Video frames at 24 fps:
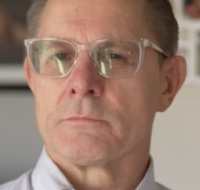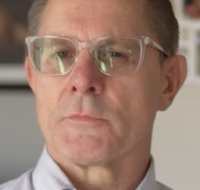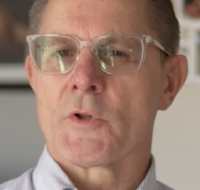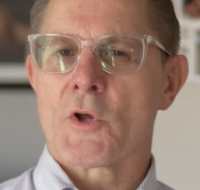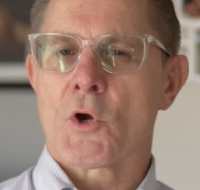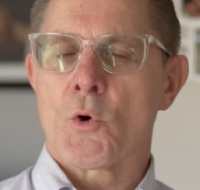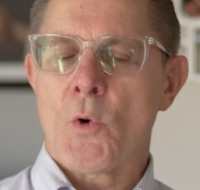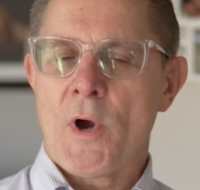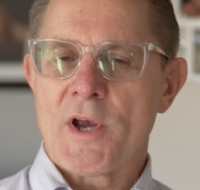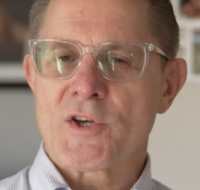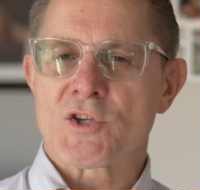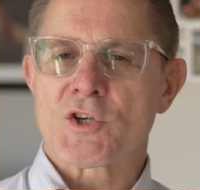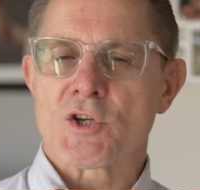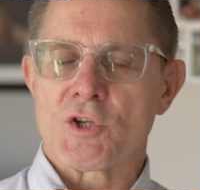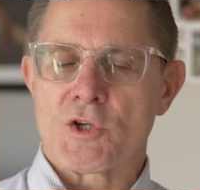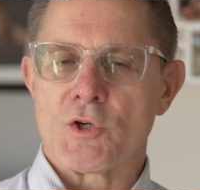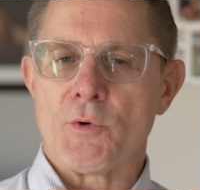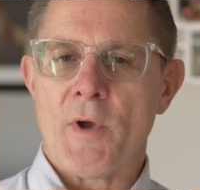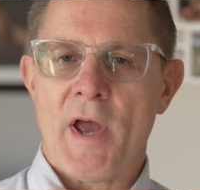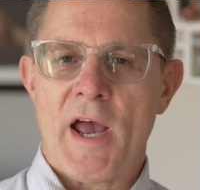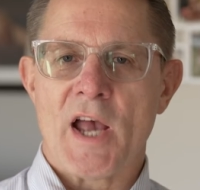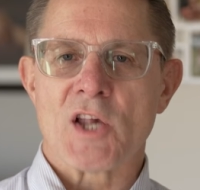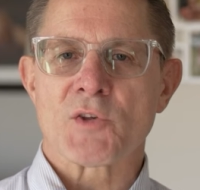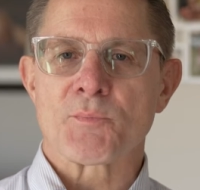"The question
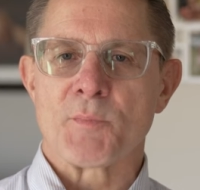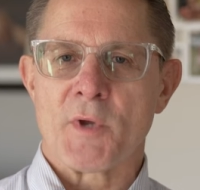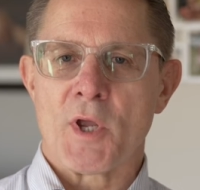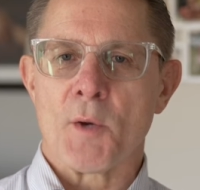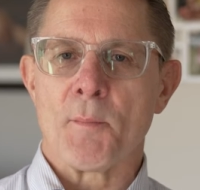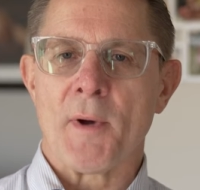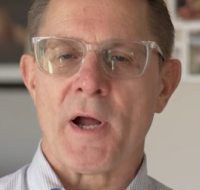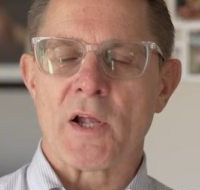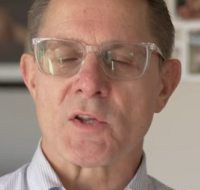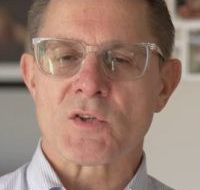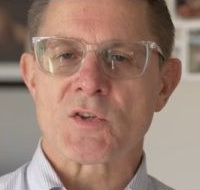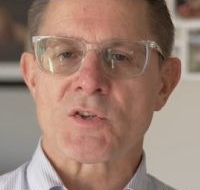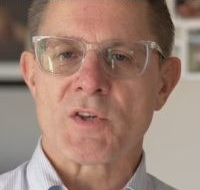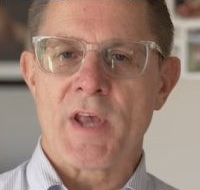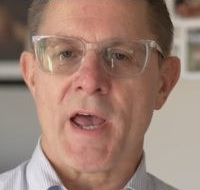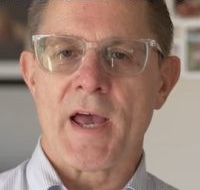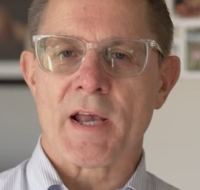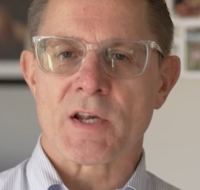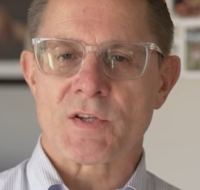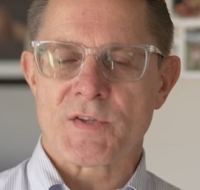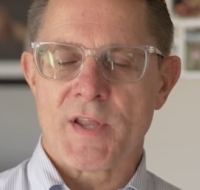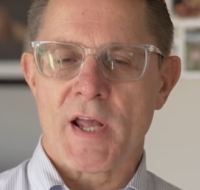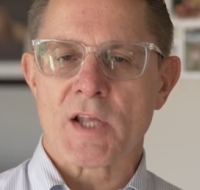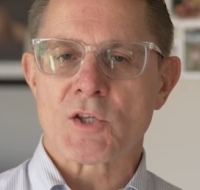you asked me about
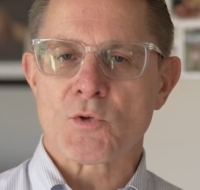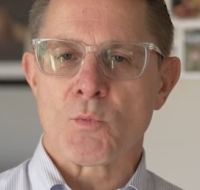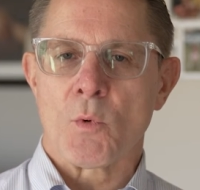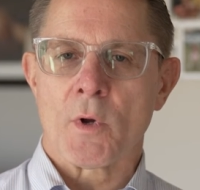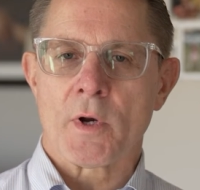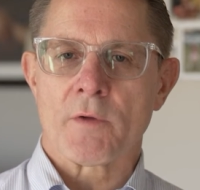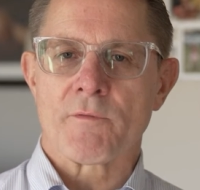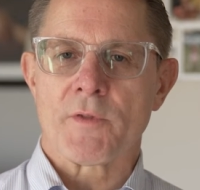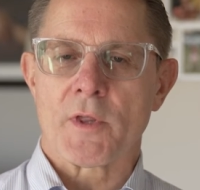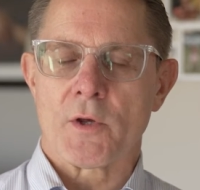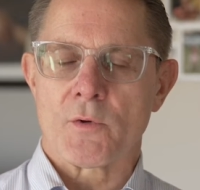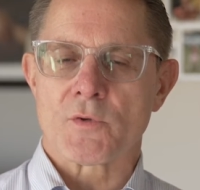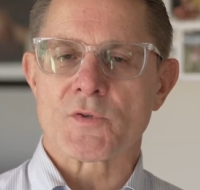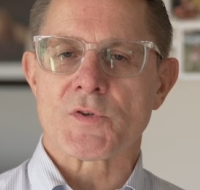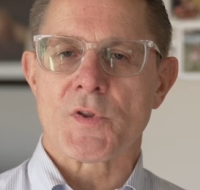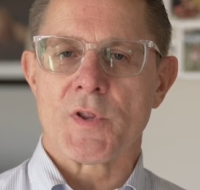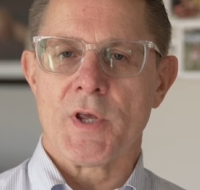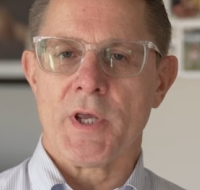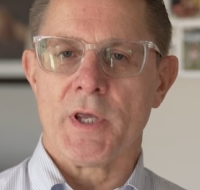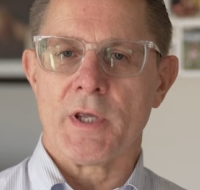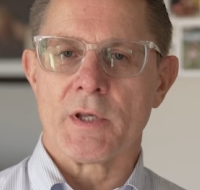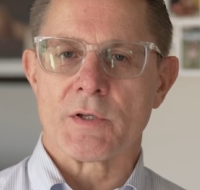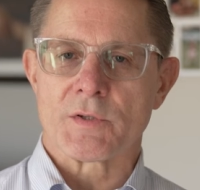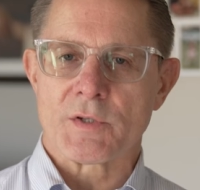sex, that's one of those
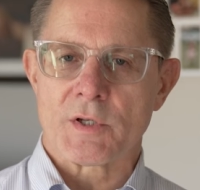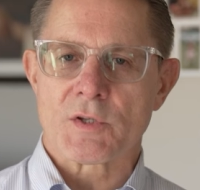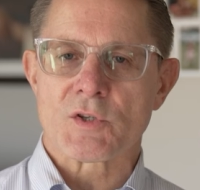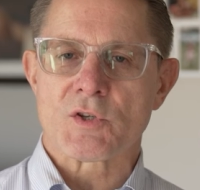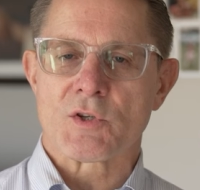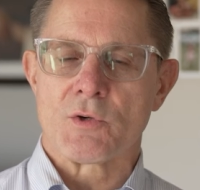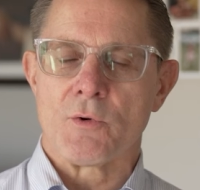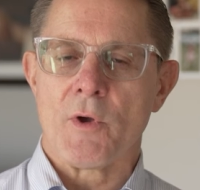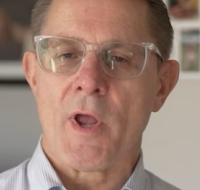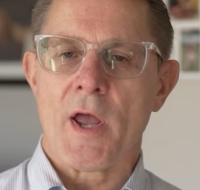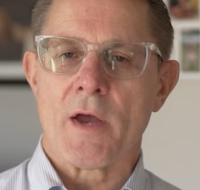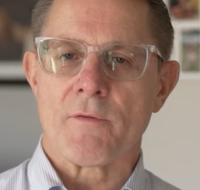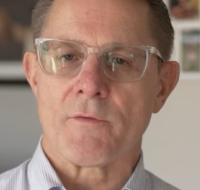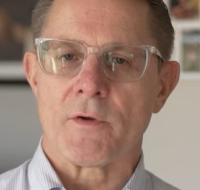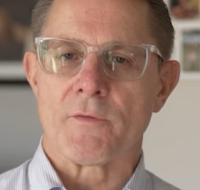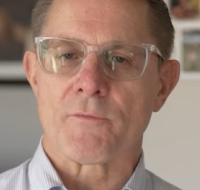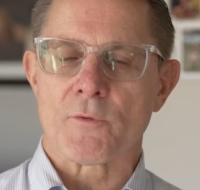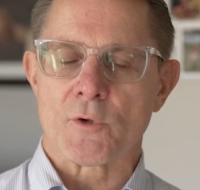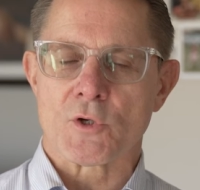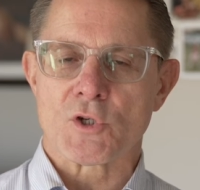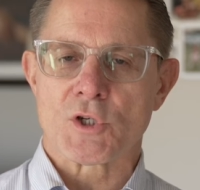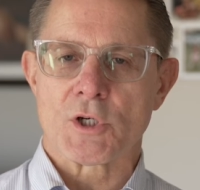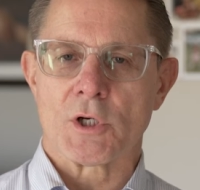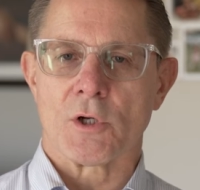things. It's too heavy
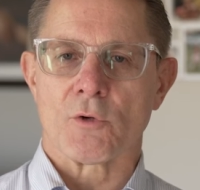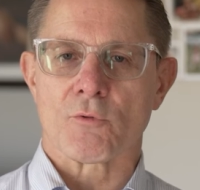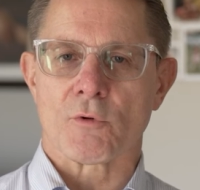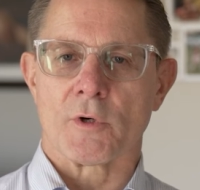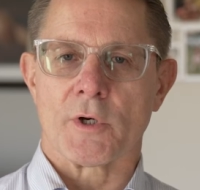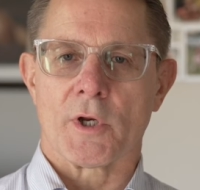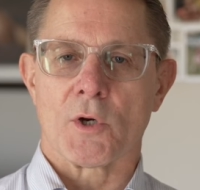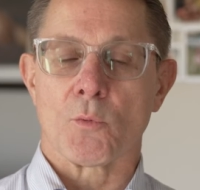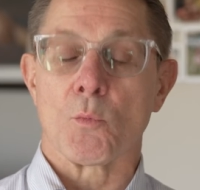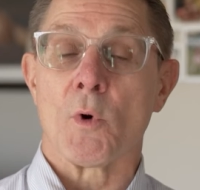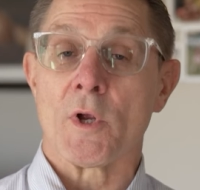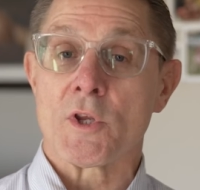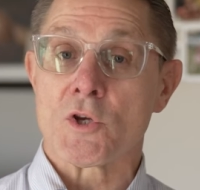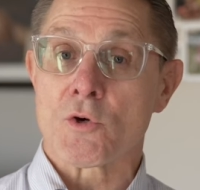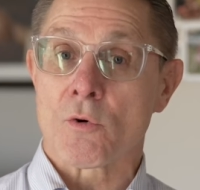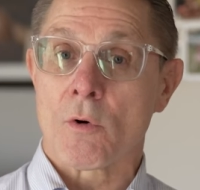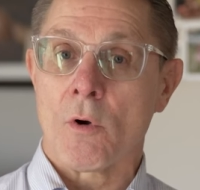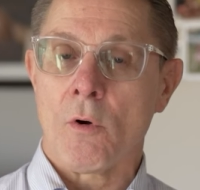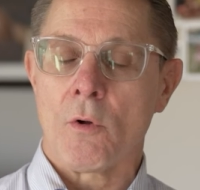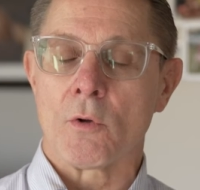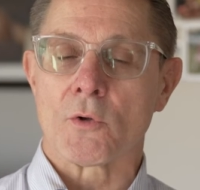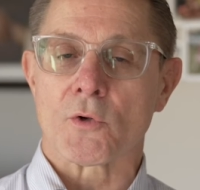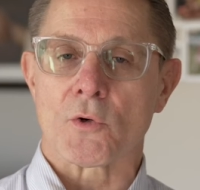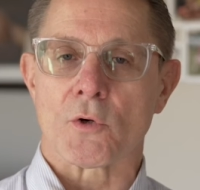for children. And when you're
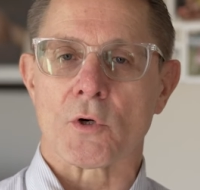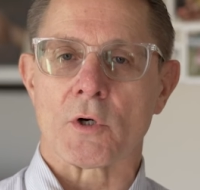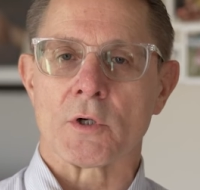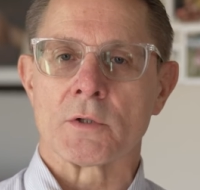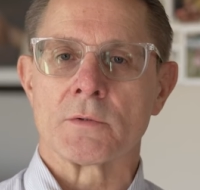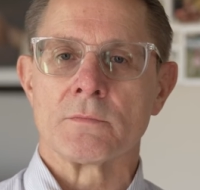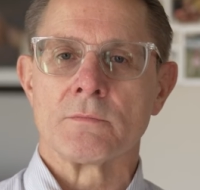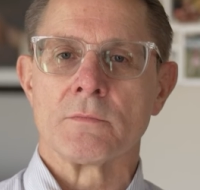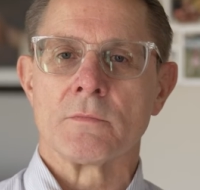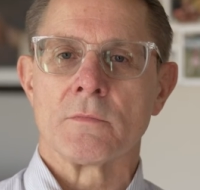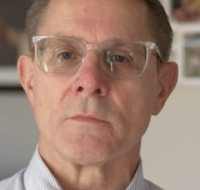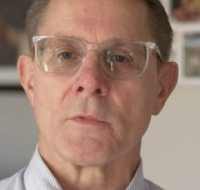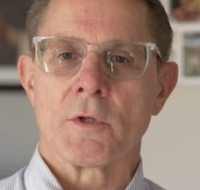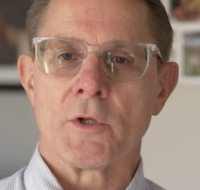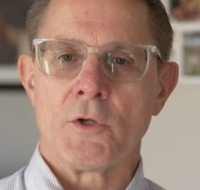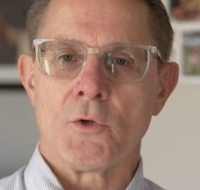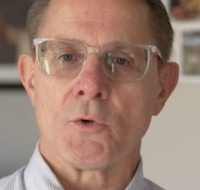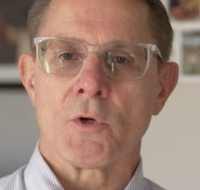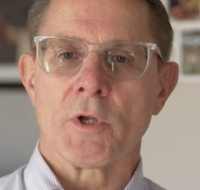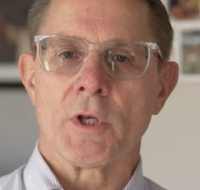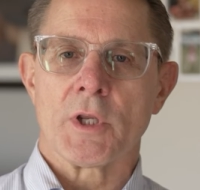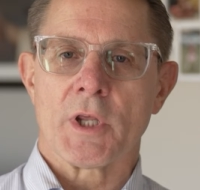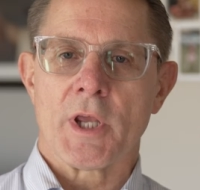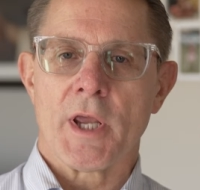older,
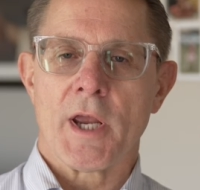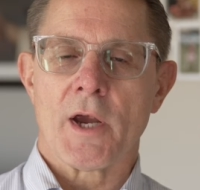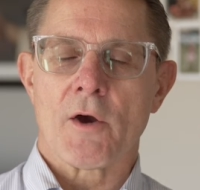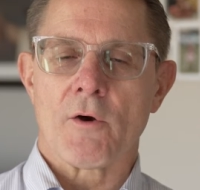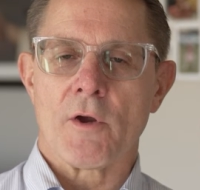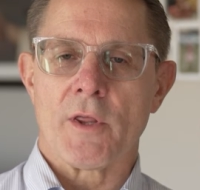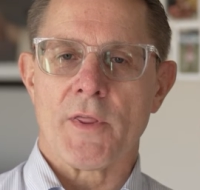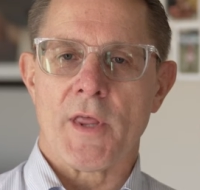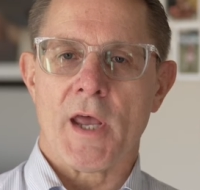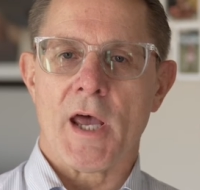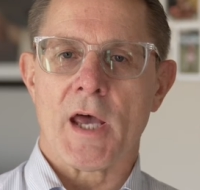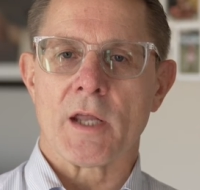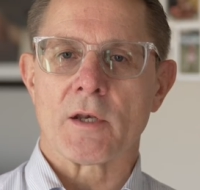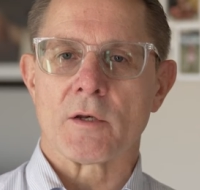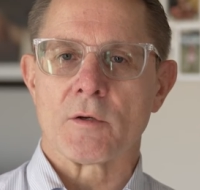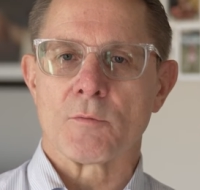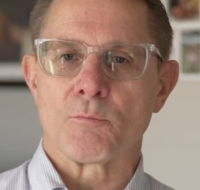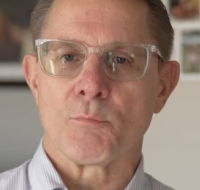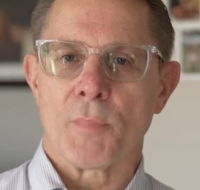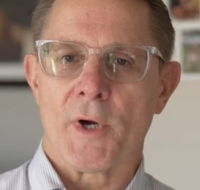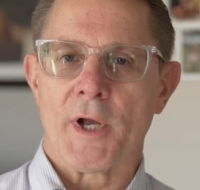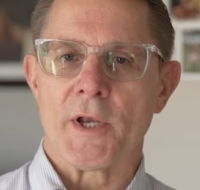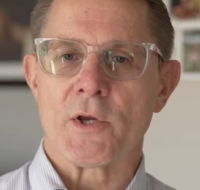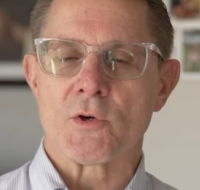you can carry that
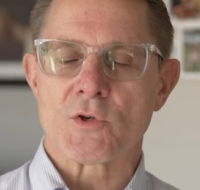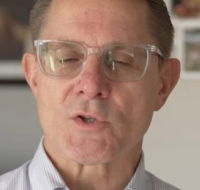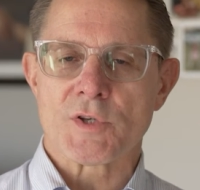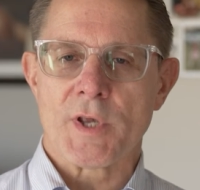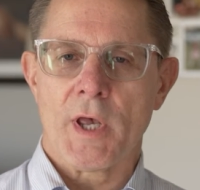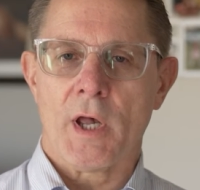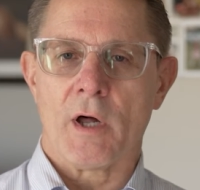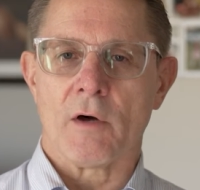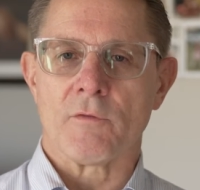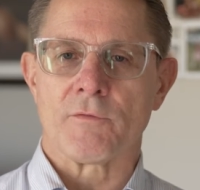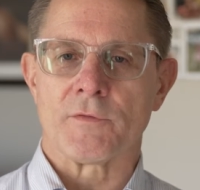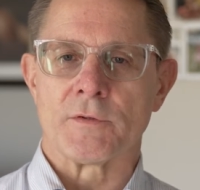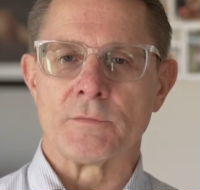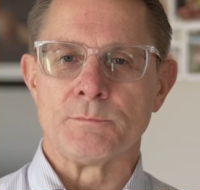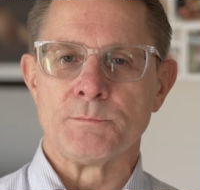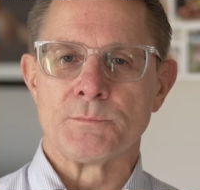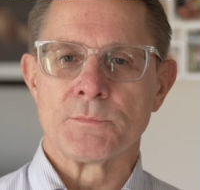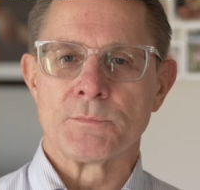by yourself."